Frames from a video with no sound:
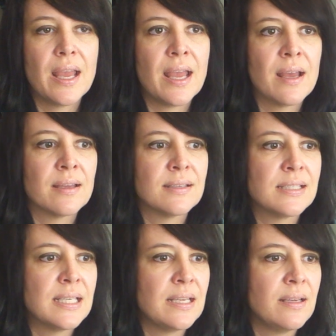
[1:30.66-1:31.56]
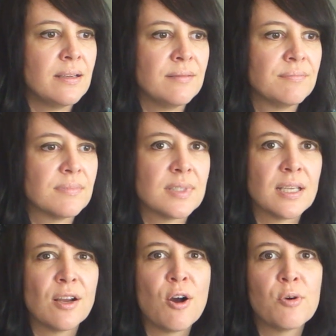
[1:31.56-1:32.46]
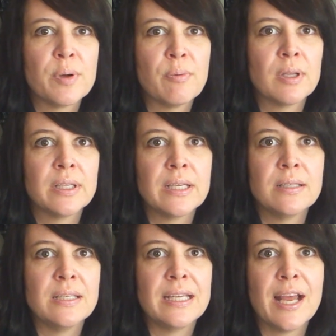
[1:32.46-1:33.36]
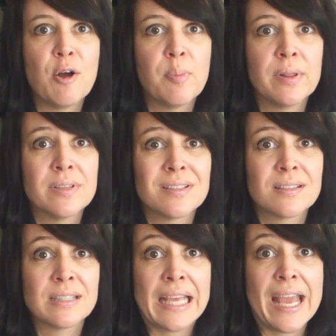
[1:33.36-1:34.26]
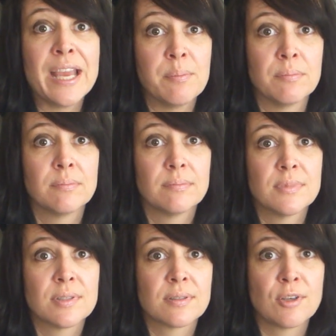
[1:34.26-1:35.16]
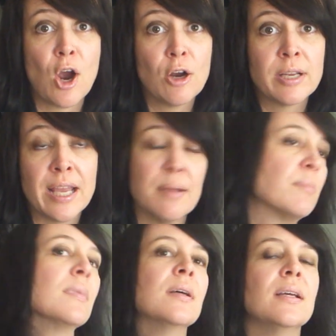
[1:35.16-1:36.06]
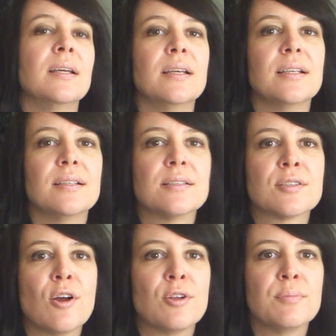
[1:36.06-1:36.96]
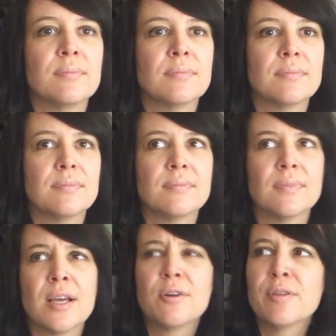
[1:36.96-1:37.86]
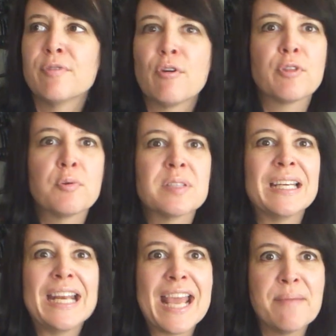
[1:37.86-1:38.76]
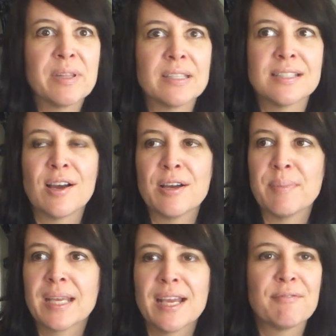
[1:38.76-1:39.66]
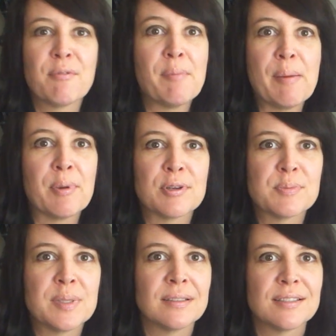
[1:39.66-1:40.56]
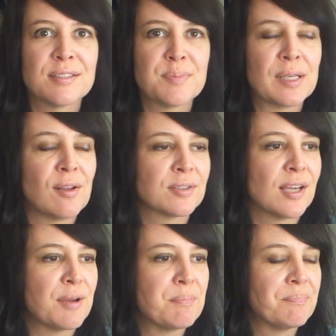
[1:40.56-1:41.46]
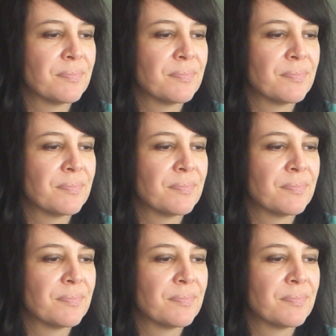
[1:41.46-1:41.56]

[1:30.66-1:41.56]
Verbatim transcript: And he said, Oh, we really need help on this game, this card game. It's called, I don't even know if there was even a name at the time. I can't remember. It's been, it's been a long time.